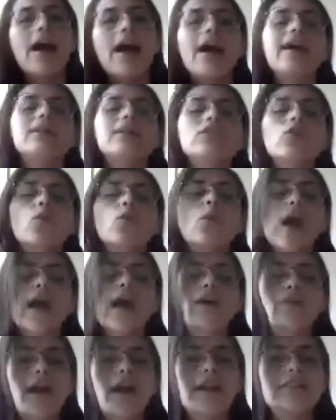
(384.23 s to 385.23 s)
And
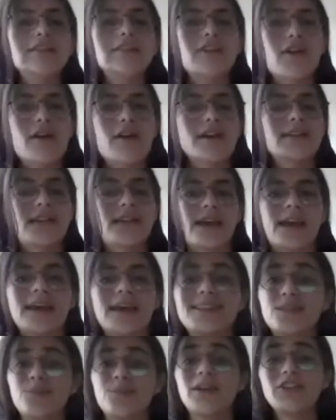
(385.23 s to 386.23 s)
while writing your essay,
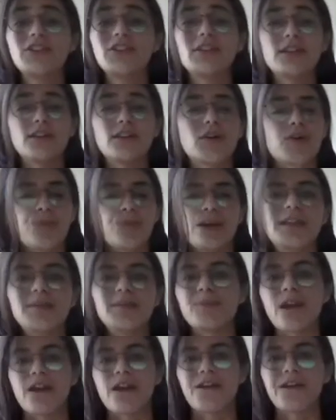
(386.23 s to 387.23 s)
especially your body
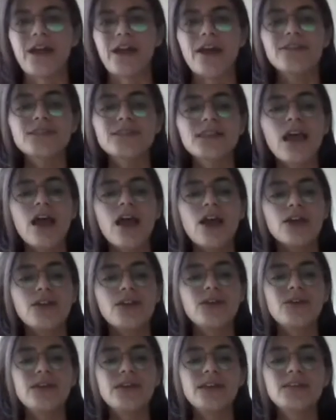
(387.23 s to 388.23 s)
paragraphs,
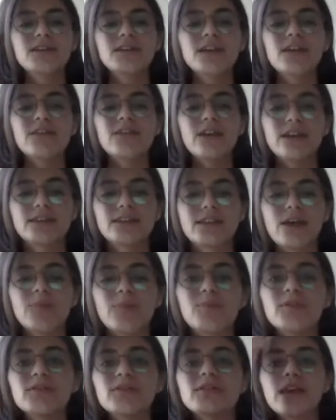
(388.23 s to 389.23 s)
you need to give
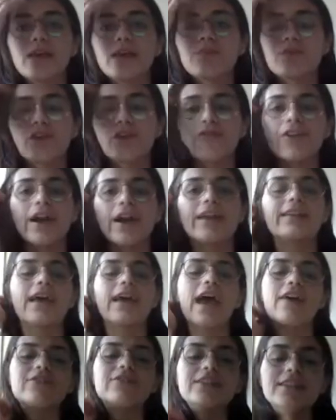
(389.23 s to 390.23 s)
examples and provide
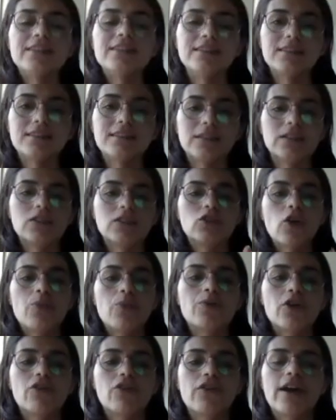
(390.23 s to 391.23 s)
evidences, so
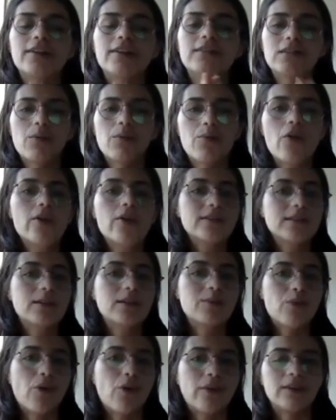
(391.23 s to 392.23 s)
provide
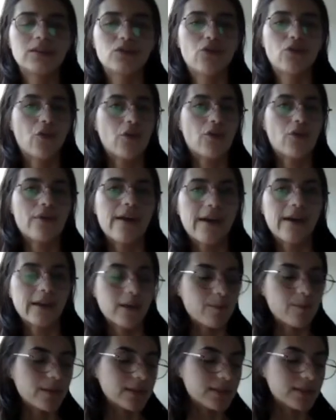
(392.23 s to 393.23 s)
supporting points for your
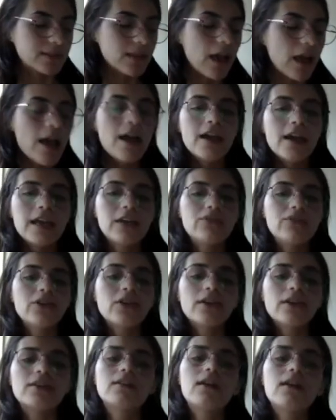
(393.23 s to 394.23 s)
arguments. If
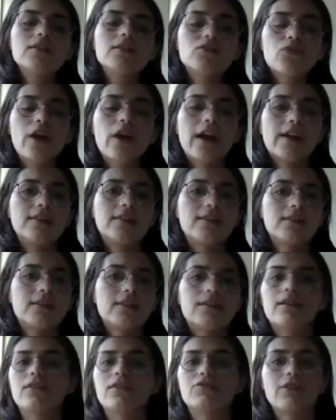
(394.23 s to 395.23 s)
you cannot write
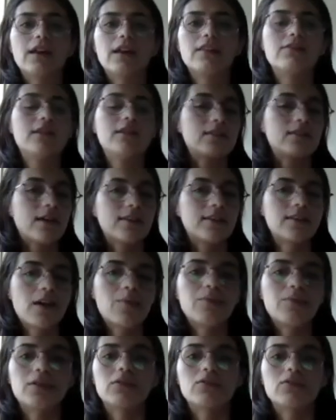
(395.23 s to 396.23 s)
relevant
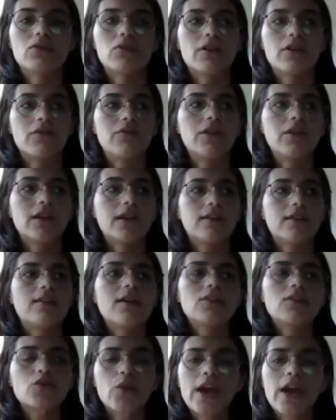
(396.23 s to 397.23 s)
examples or if you
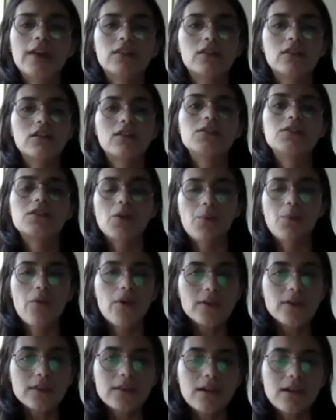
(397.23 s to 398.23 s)
cannot write good
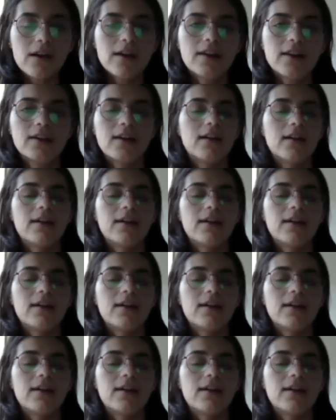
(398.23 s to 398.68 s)
supporting